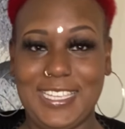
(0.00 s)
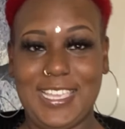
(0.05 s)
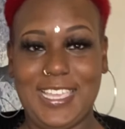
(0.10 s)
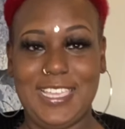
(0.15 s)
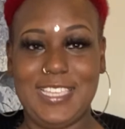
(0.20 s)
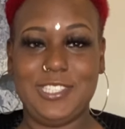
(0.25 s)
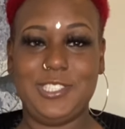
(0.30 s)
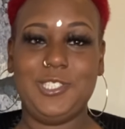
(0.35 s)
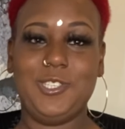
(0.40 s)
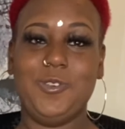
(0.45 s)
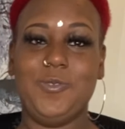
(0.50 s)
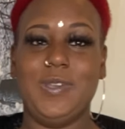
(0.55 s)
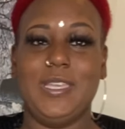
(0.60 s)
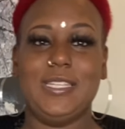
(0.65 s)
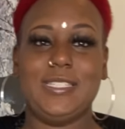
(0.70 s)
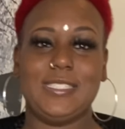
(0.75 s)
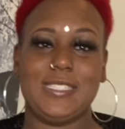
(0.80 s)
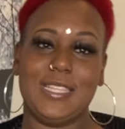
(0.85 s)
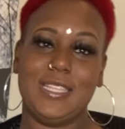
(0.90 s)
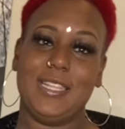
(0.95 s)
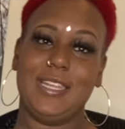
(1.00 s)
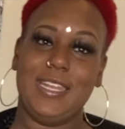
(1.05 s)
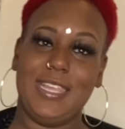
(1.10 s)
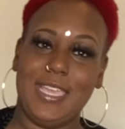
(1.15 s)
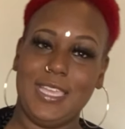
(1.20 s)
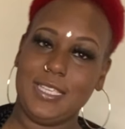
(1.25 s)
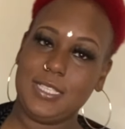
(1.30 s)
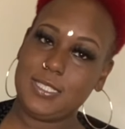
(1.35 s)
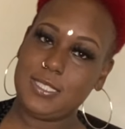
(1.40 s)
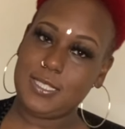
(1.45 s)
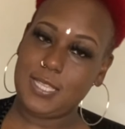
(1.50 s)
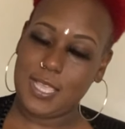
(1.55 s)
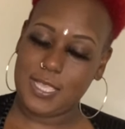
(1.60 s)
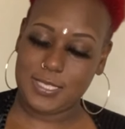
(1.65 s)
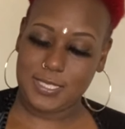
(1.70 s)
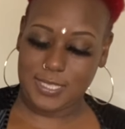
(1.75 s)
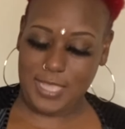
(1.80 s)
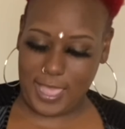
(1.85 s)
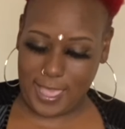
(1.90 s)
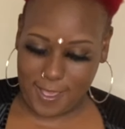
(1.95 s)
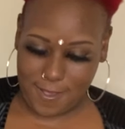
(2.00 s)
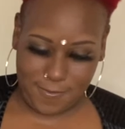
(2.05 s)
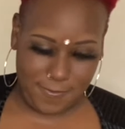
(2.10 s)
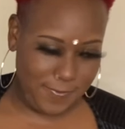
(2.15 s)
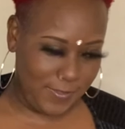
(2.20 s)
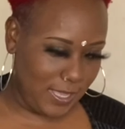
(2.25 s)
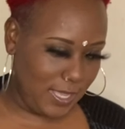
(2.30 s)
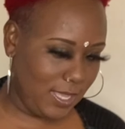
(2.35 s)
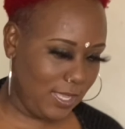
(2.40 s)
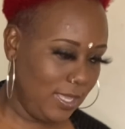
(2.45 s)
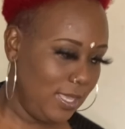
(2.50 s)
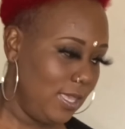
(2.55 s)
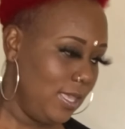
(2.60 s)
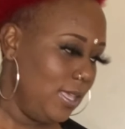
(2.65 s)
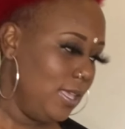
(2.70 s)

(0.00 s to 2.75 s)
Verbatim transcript: get into it. The next outfit.